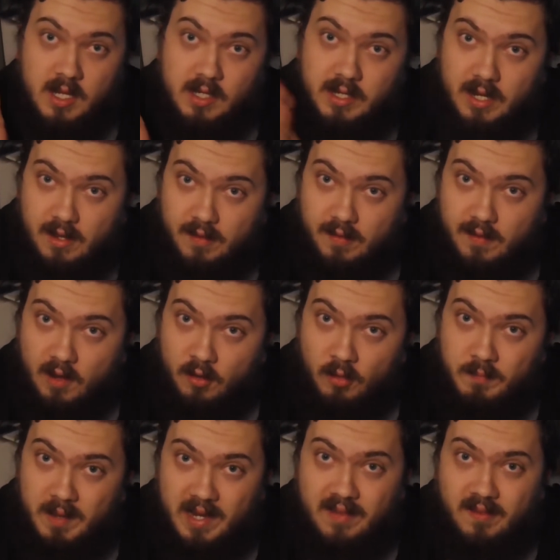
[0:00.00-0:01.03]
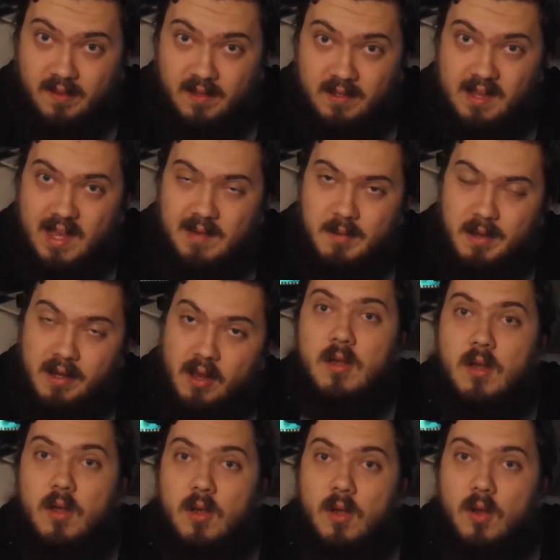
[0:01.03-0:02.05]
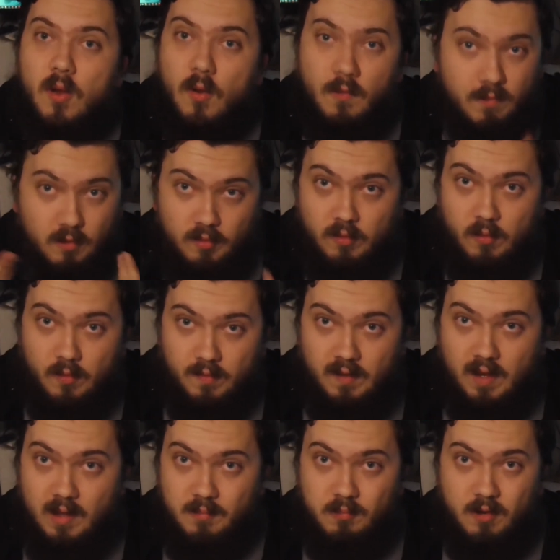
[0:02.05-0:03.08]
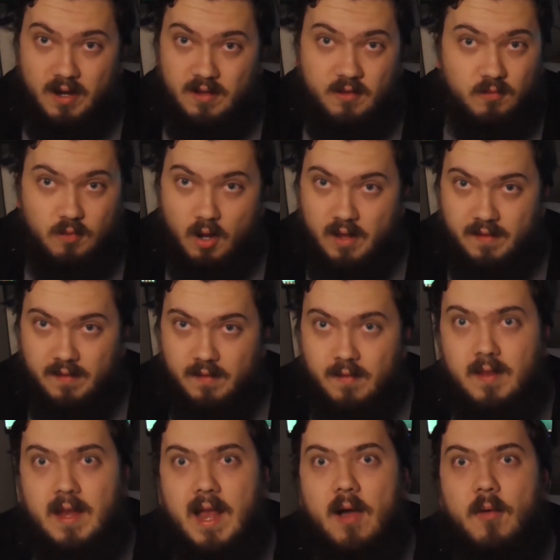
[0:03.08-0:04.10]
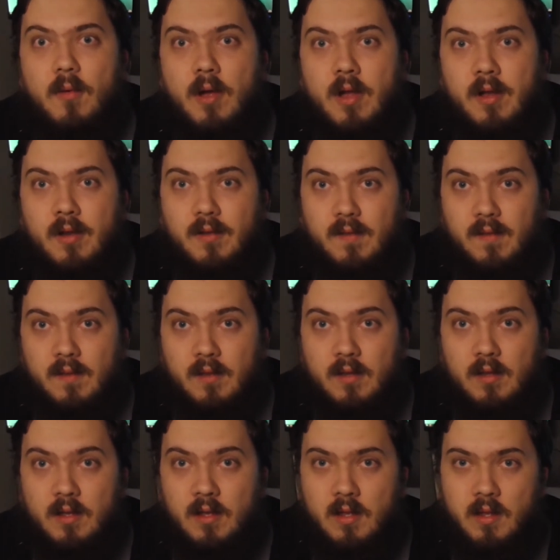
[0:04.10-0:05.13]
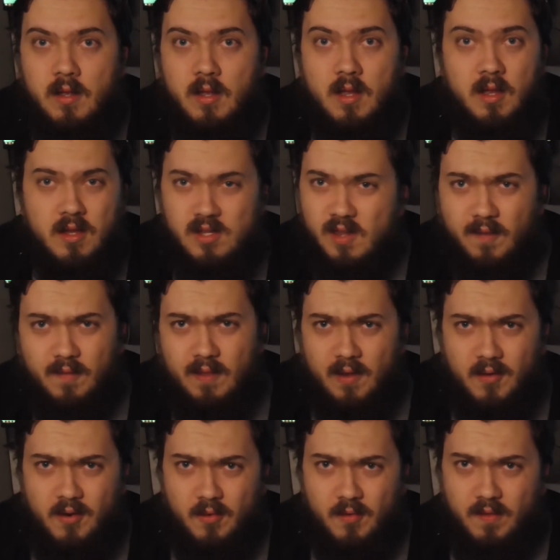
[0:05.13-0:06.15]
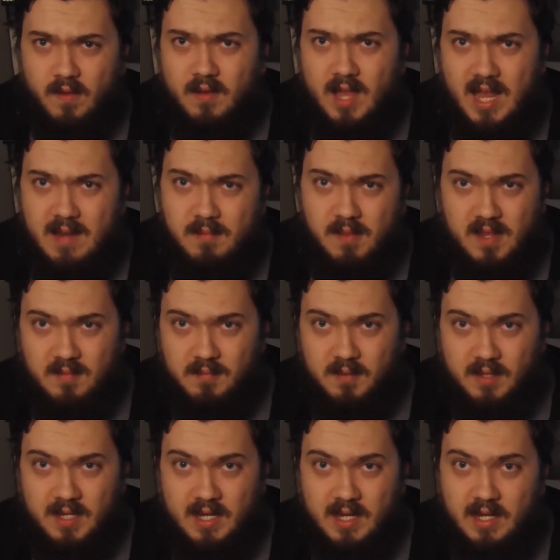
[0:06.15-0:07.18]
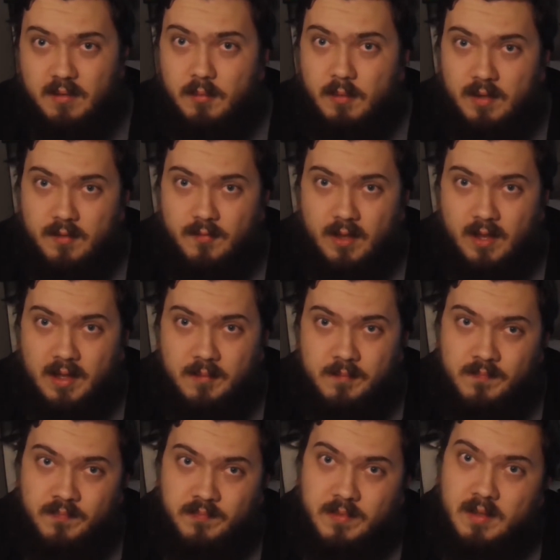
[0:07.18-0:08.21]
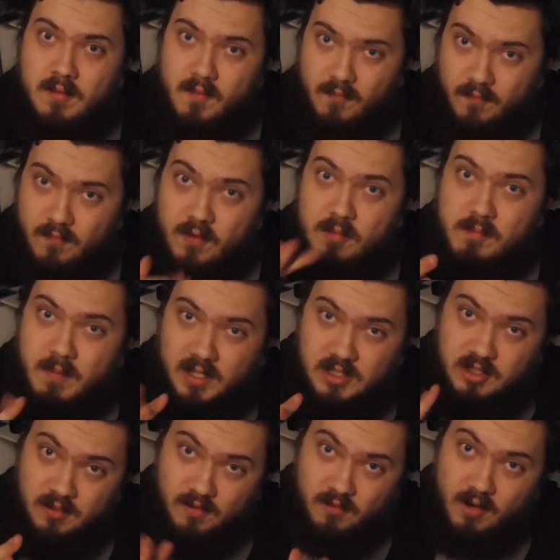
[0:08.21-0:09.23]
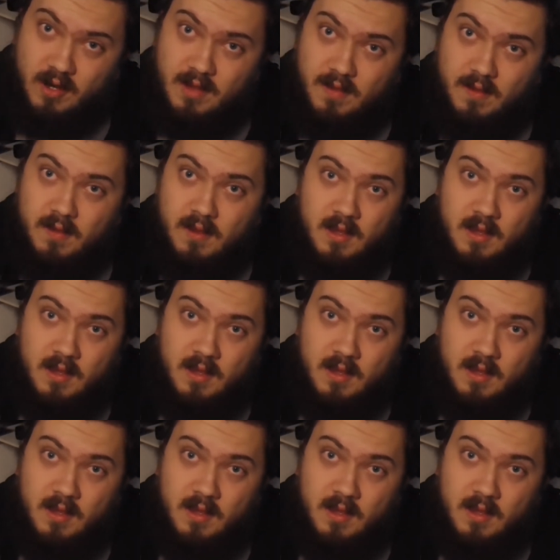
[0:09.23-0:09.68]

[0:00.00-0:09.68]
get a start on PC gaming, or someone who wants to upgrade to Ryzen and see how it works. Just as someone who wants to game simply with a few budget constraints,